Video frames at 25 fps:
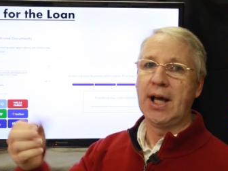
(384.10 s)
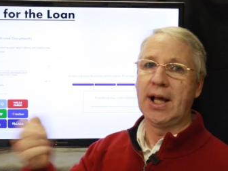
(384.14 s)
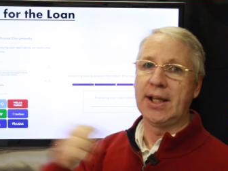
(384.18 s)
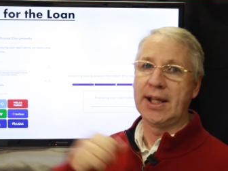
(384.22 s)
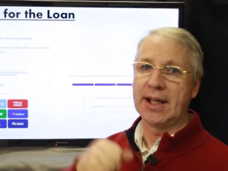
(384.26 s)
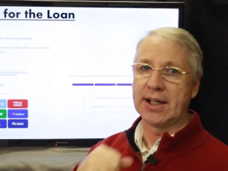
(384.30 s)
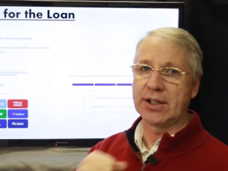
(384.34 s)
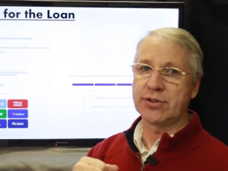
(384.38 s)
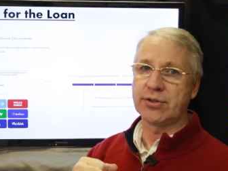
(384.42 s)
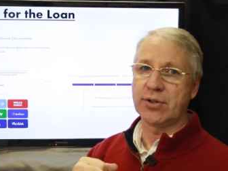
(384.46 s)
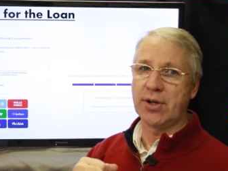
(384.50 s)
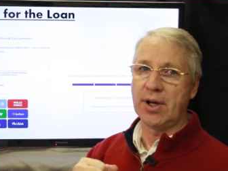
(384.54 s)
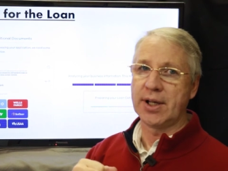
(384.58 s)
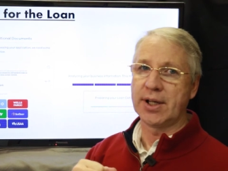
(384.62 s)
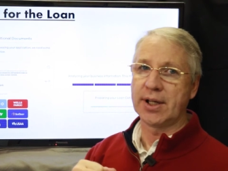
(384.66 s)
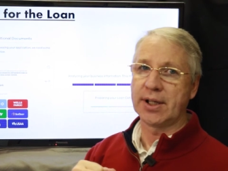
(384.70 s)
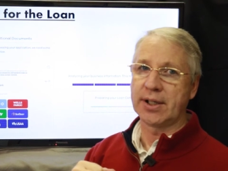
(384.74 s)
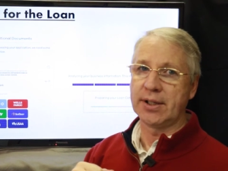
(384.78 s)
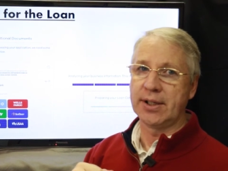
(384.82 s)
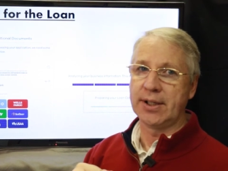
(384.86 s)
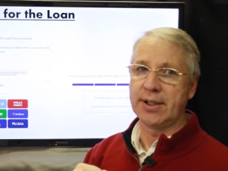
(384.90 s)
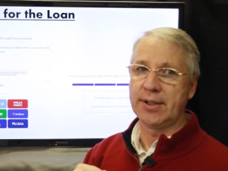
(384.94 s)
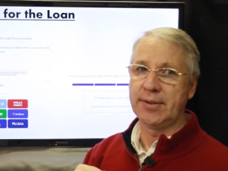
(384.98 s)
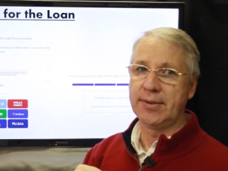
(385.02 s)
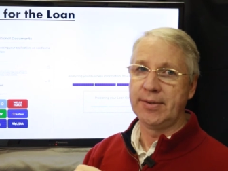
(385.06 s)

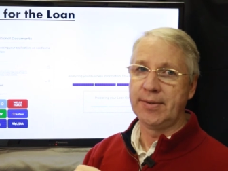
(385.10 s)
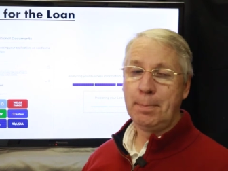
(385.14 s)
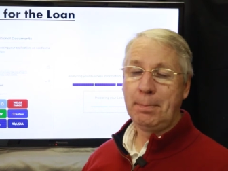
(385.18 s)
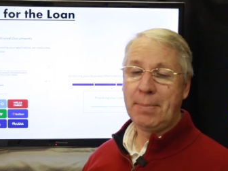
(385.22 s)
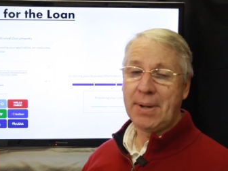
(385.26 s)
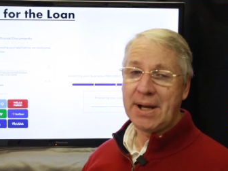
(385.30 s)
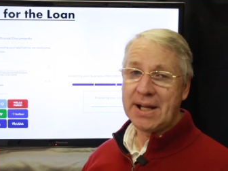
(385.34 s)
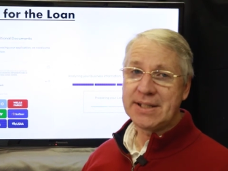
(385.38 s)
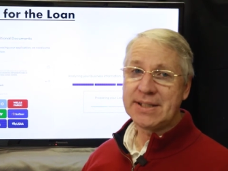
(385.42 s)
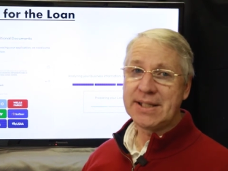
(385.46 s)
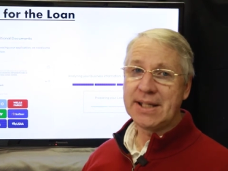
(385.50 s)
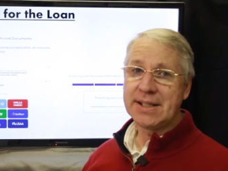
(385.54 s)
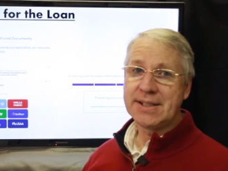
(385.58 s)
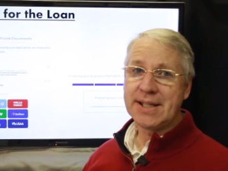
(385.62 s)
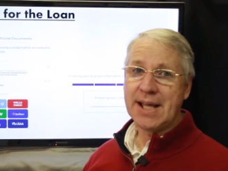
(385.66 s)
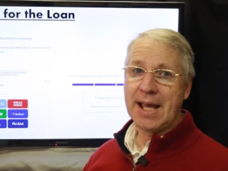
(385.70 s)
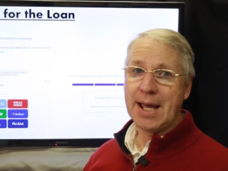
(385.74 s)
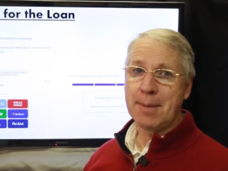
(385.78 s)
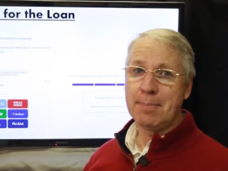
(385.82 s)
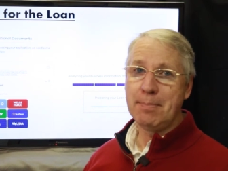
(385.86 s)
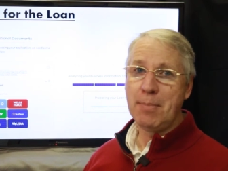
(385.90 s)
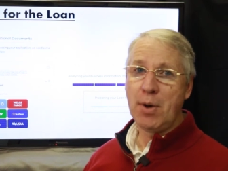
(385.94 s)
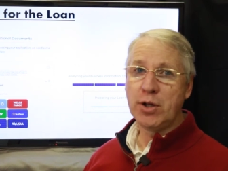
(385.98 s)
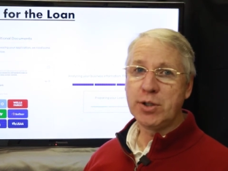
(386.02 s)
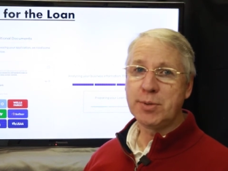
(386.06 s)
electronically. But as I
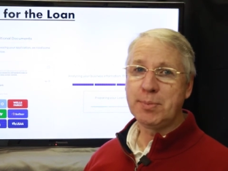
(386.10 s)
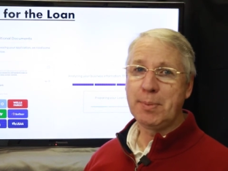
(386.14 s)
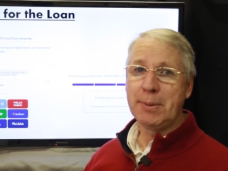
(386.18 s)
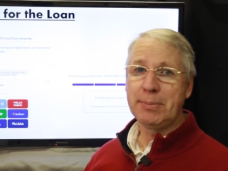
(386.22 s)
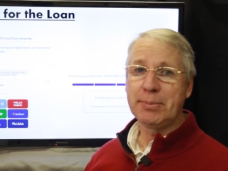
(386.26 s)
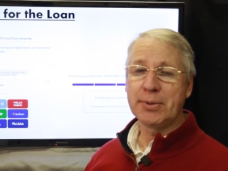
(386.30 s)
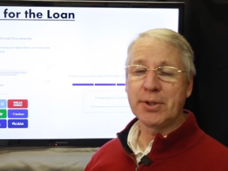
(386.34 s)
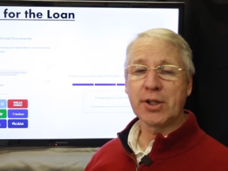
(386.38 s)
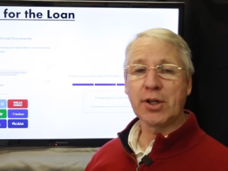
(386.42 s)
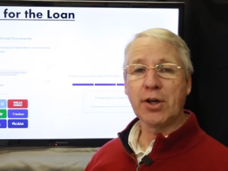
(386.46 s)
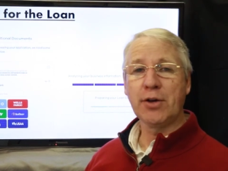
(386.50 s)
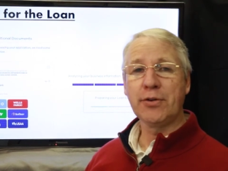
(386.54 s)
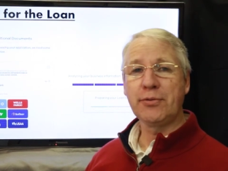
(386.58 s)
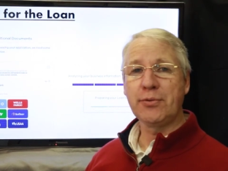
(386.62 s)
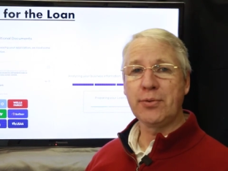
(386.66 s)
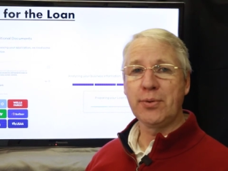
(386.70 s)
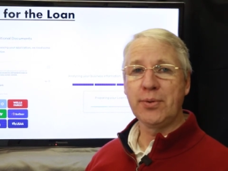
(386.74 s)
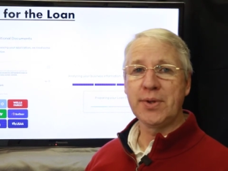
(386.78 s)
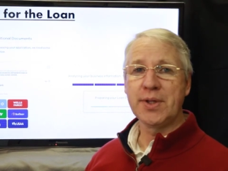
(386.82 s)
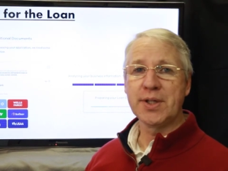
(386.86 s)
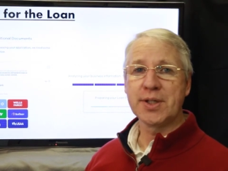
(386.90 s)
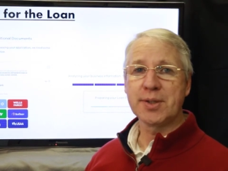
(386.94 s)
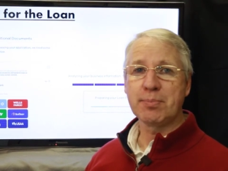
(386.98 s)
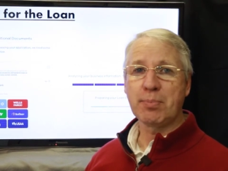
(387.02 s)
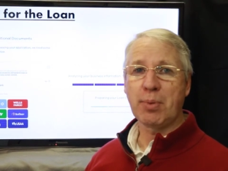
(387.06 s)
say, most people that go
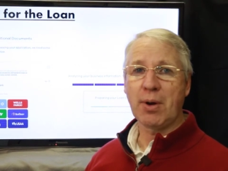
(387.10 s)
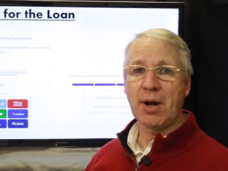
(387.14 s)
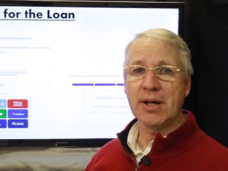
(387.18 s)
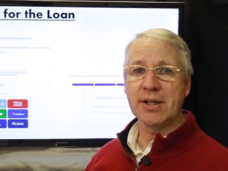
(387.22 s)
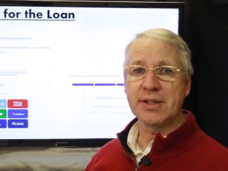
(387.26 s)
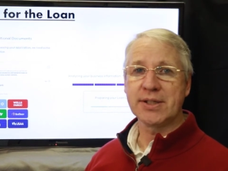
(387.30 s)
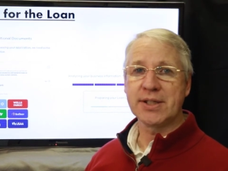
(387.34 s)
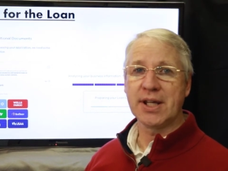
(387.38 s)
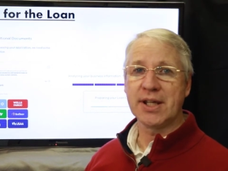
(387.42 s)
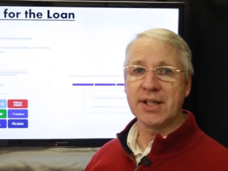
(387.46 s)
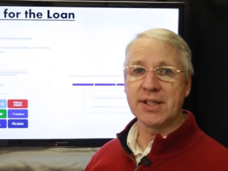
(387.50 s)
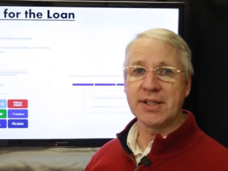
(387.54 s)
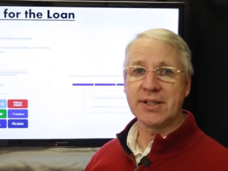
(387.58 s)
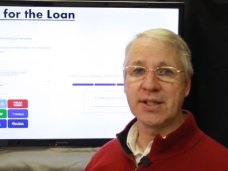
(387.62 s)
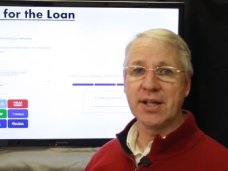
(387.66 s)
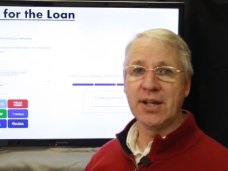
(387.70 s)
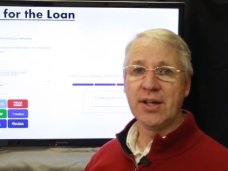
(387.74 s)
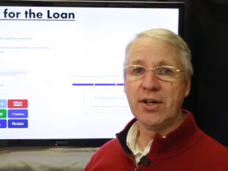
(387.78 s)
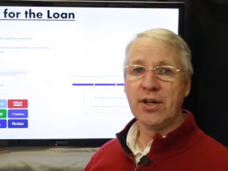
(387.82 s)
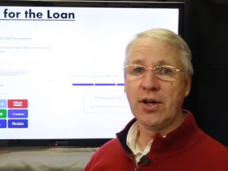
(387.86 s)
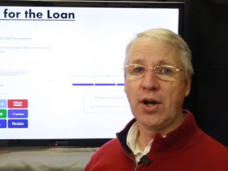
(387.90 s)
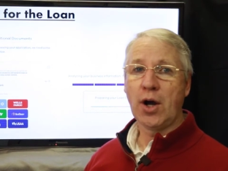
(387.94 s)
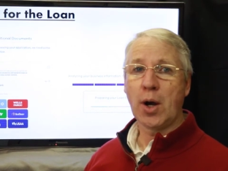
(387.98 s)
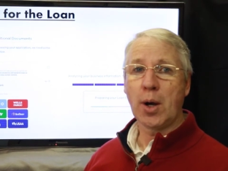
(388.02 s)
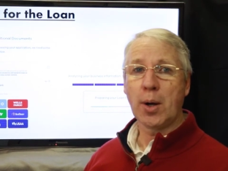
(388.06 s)
through this process
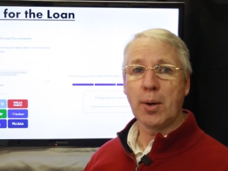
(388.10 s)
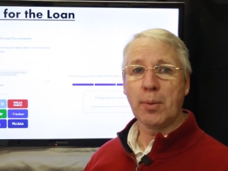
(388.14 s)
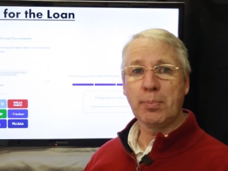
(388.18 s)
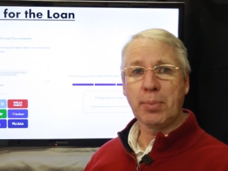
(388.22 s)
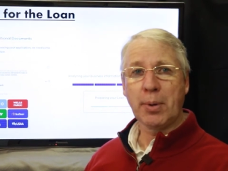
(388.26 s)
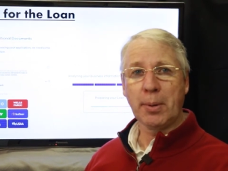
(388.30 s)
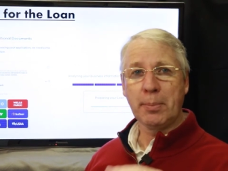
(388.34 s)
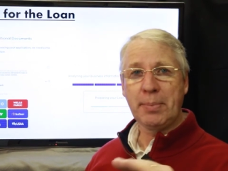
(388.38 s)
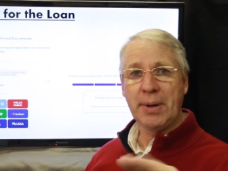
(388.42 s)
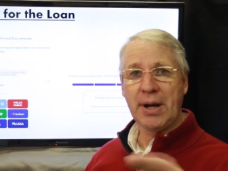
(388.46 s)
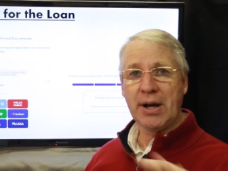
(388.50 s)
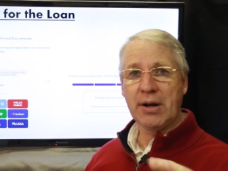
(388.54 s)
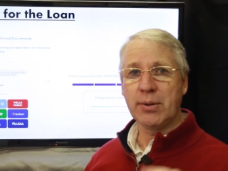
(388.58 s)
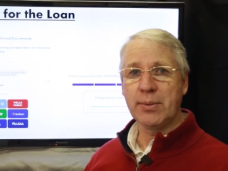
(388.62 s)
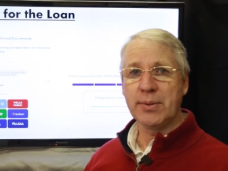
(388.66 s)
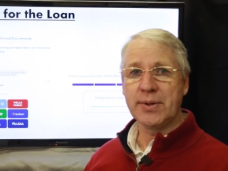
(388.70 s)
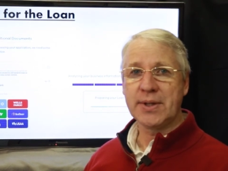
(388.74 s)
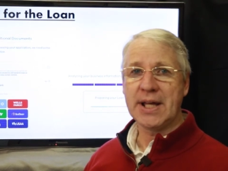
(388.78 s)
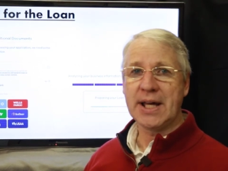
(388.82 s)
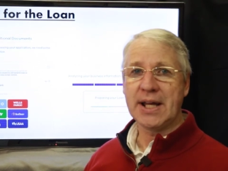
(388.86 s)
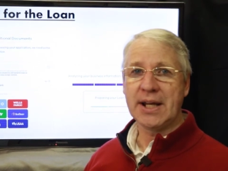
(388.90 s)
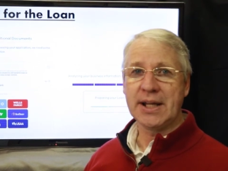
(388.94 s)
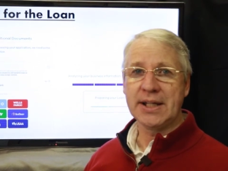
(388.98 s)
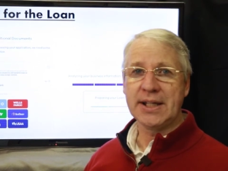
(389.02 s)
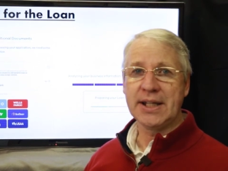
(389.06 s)
are prepared with
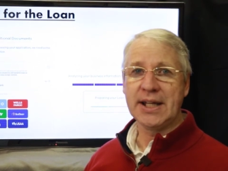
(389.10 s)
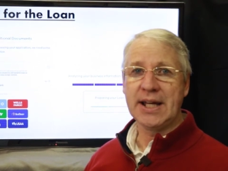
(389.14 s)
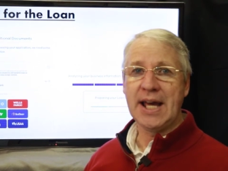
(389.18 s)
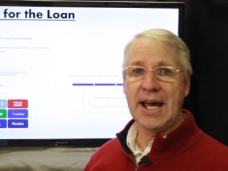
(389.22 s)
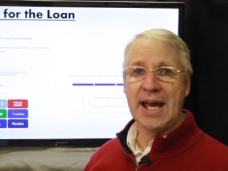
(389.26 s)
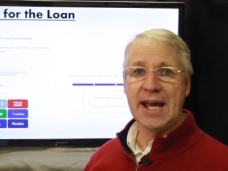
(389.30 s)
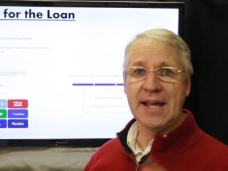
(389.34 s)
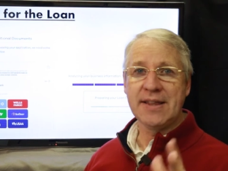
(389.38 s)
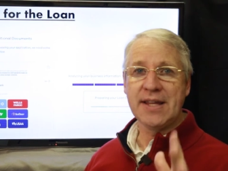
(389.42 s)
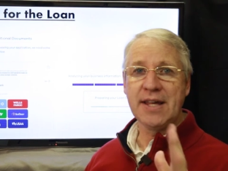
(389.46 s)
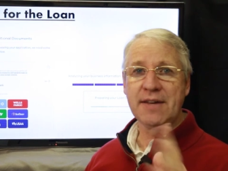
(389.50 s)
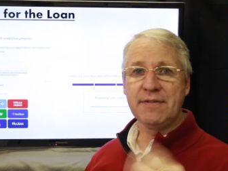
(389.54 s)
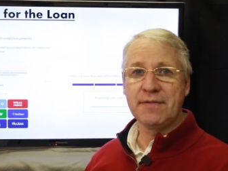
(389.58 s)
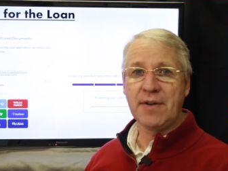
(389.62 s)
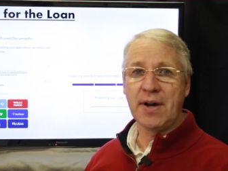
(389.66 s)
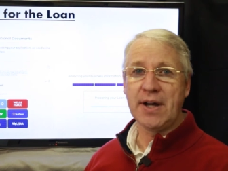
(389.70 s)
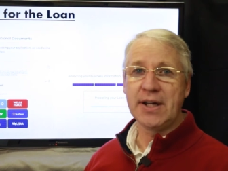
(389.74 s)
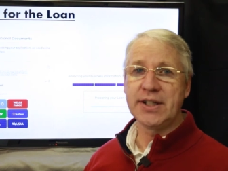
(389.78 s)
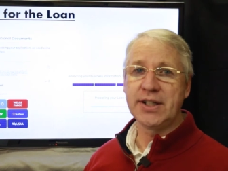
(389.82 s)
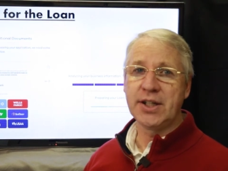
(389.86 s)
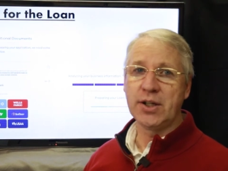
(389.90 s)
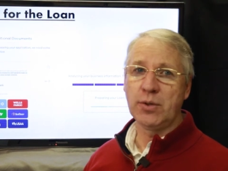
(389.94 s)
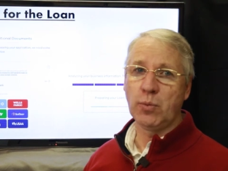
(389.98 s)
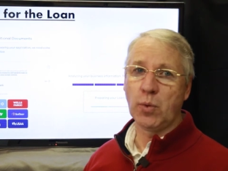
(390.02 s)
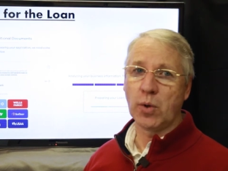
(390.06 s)
that idea and they
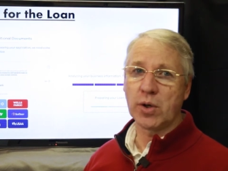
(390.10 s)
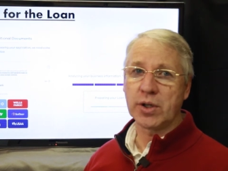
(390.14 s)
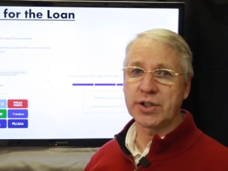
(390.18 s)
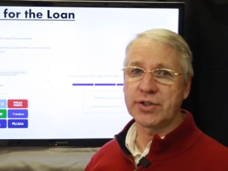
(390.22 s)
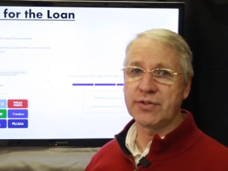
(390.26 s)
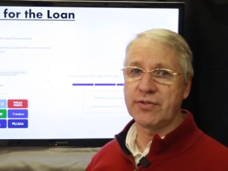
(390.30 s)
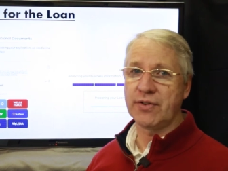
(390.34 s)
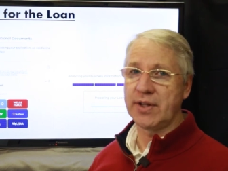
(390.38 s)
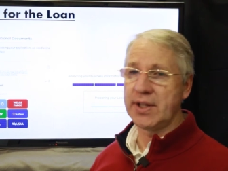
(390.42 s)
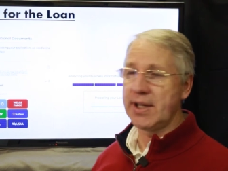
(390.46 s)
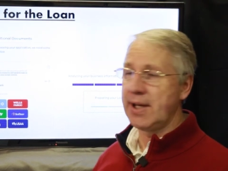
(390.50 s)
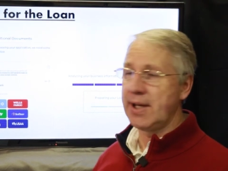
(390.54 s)
find it works for